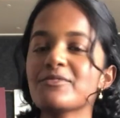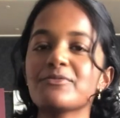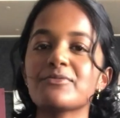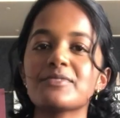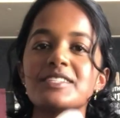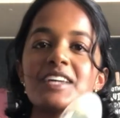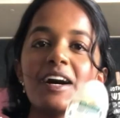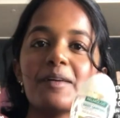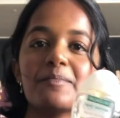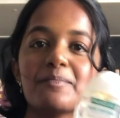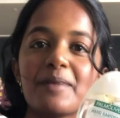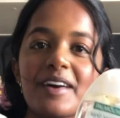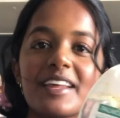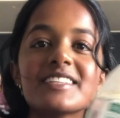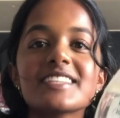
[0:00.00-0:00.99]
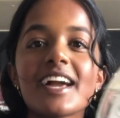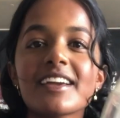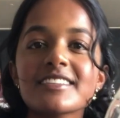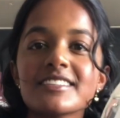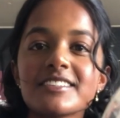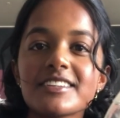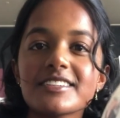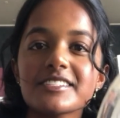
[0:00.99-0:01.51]
of dumb, but it's
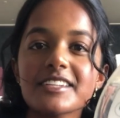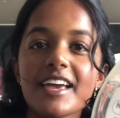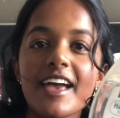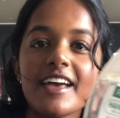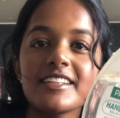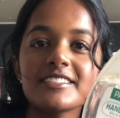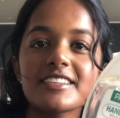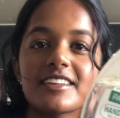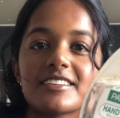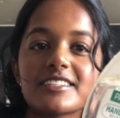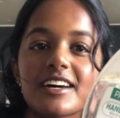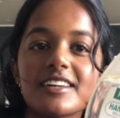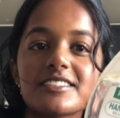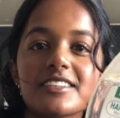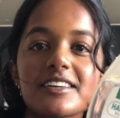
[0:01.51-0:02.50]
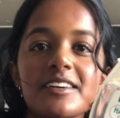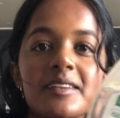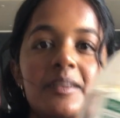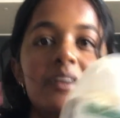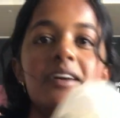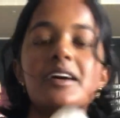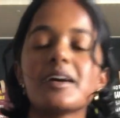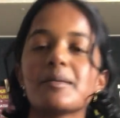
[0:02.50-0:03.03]
actually just hand sanitizer,
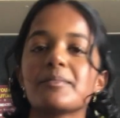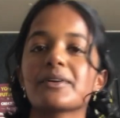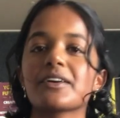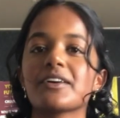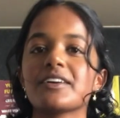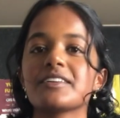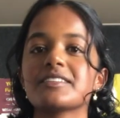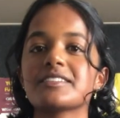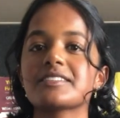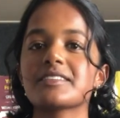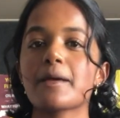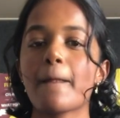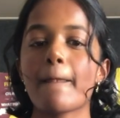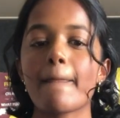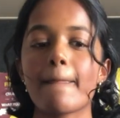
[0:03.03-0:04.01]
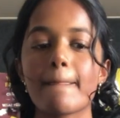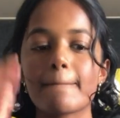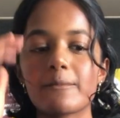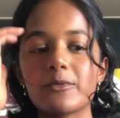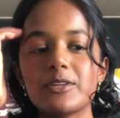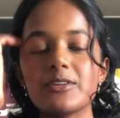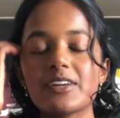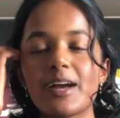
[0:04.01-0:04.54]
because
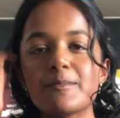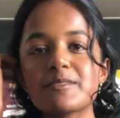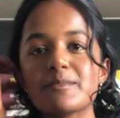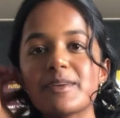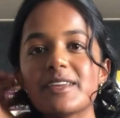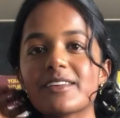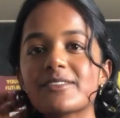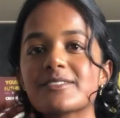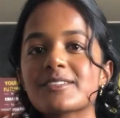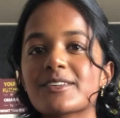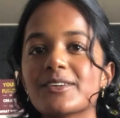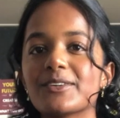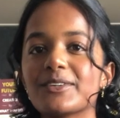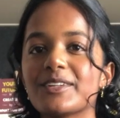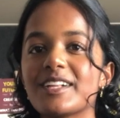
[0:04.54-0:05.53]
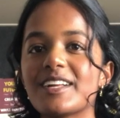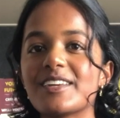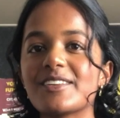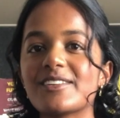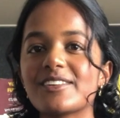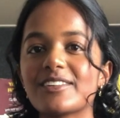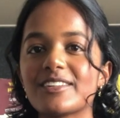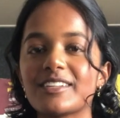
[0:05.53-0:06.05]
when you come to medical school,
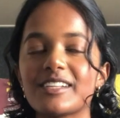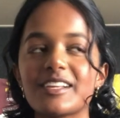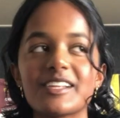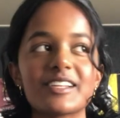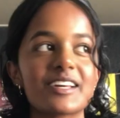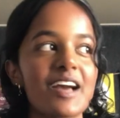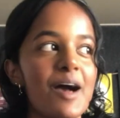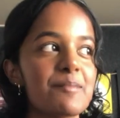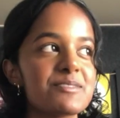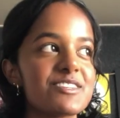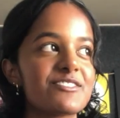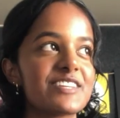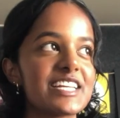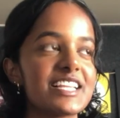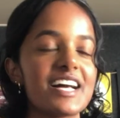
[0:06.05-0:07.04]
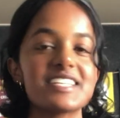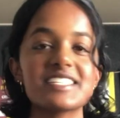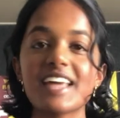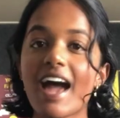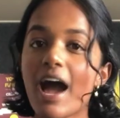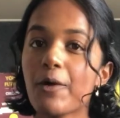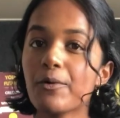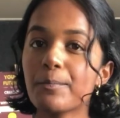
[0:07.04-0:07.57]
you'll come to realize
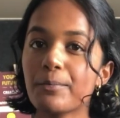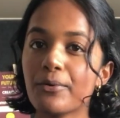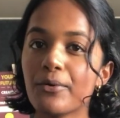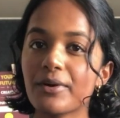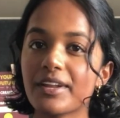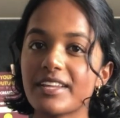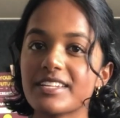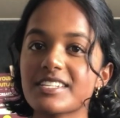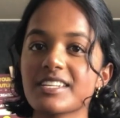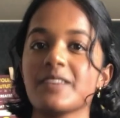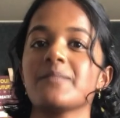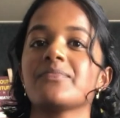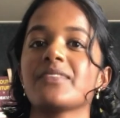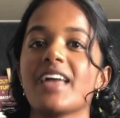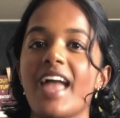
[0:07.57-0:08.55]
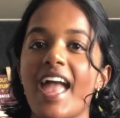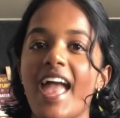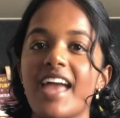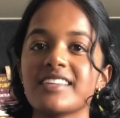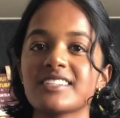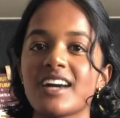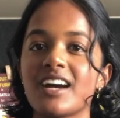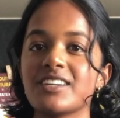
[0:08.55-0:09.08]
how important
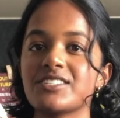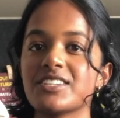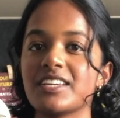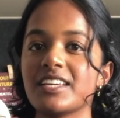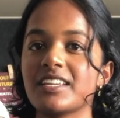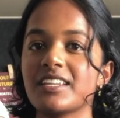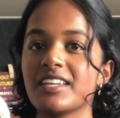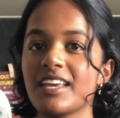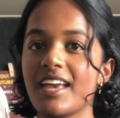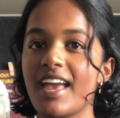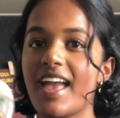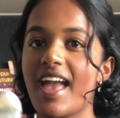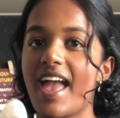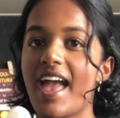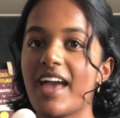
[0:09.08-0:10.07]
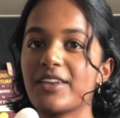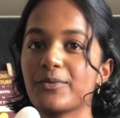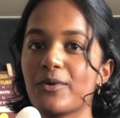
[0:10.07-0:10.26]
hand hygiene, hand